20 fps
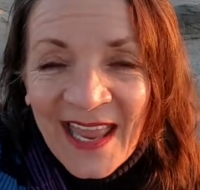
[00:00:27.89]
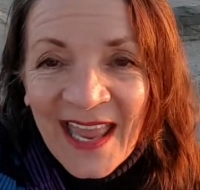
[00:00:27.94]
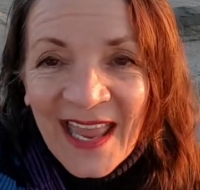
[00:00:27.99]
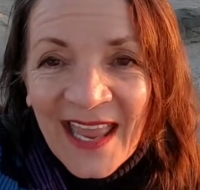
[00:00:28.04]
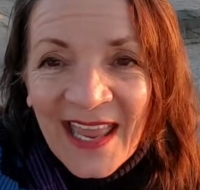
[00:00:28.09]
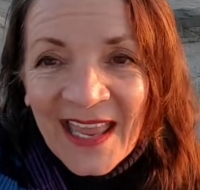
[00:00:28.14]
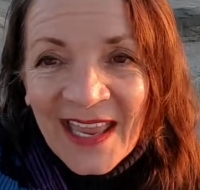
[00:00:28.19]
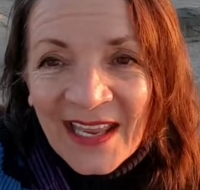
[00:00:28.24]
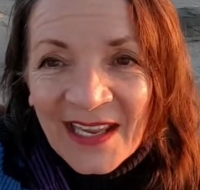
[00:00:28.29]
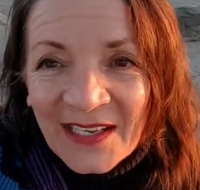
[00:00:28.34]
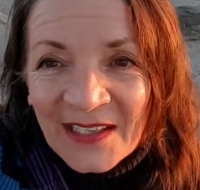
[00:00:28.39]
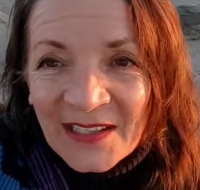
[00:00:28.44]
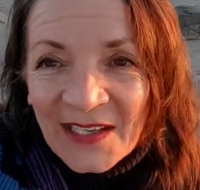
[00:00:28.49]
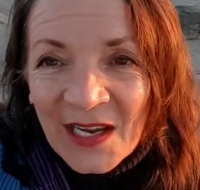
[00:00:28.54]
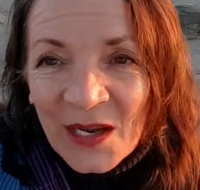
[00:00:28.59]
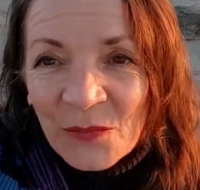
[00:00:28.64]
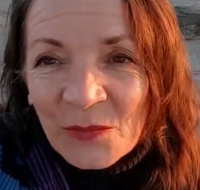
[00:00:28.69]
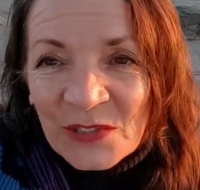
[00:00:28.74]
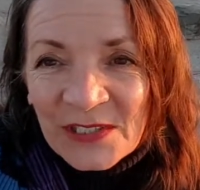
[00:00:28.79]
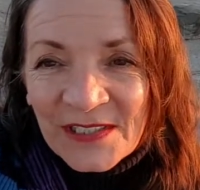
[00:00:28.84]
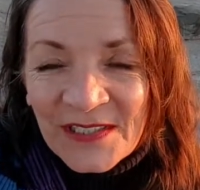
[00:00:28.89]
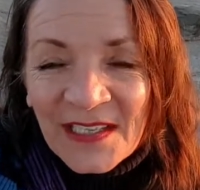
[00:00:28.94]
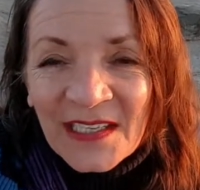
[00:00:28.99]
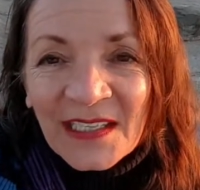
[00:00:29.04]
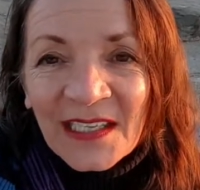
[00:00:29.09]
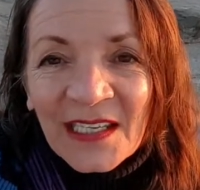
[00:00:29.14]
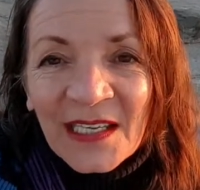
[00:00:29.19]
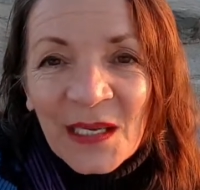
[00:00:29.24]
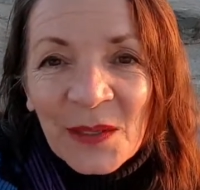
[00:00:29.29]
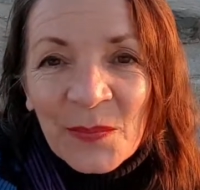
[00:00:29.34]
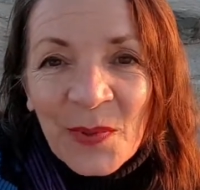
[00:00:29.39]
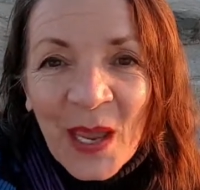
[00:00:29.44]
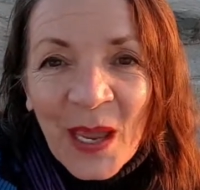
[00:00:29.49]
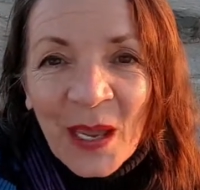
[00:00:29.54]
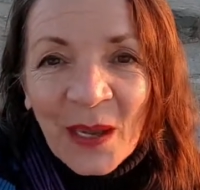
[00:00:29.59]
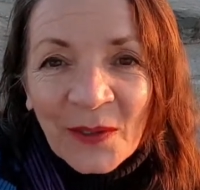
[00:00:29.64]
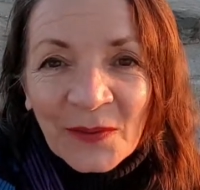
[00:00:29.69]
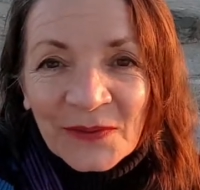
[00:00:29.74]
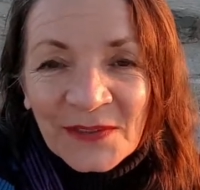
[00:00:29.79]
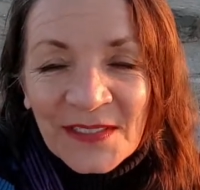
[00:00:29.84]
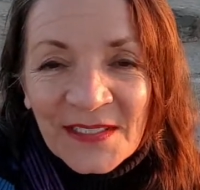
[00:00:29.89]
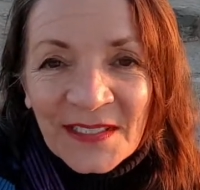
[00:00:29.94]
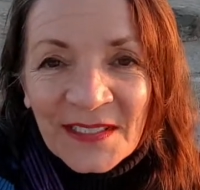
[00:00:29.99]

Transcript: And I was thinking about